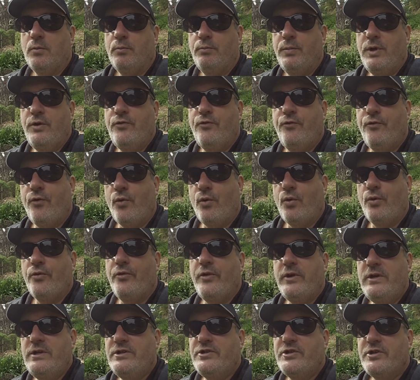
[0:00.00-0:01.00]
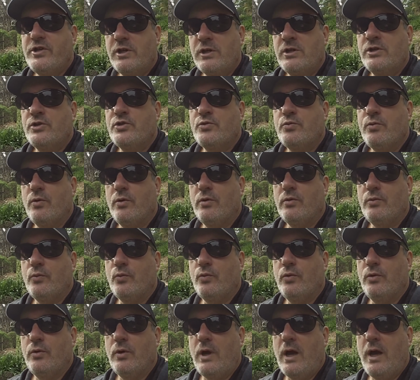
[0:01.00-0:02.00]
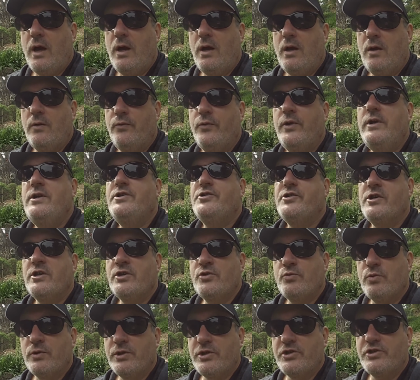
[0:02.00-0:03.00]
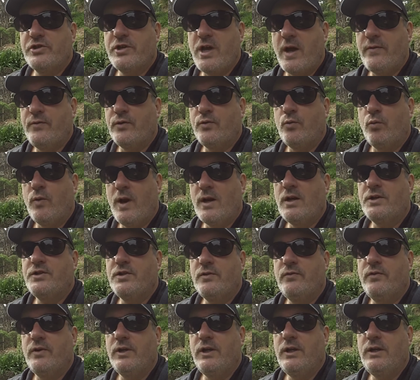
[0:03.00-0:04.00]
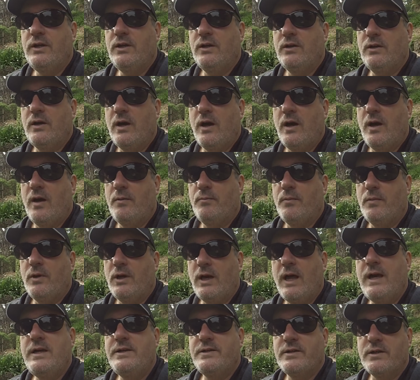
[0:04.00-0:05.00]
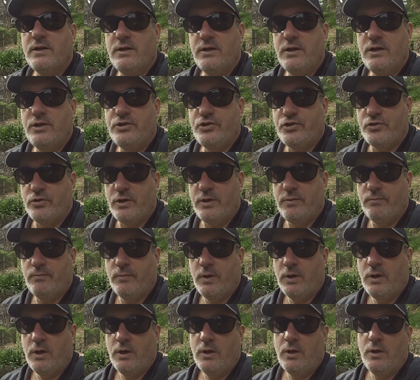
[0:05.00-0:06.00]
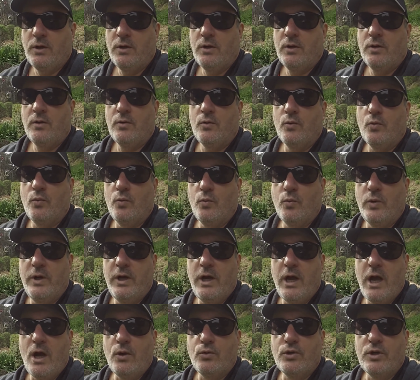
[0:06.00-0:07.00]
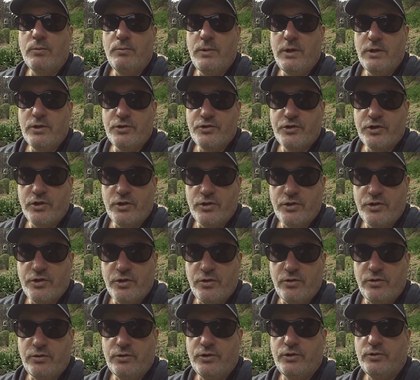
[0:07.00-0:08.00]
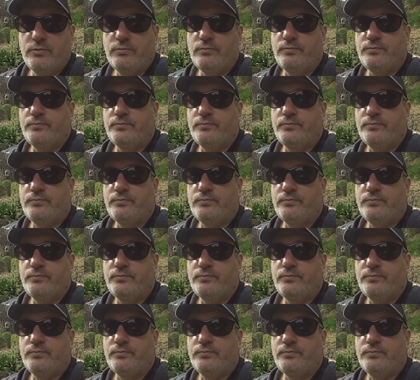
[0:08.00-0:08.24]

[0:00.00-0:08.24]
before these things were discovered relatively late in history where alchemy is concerned.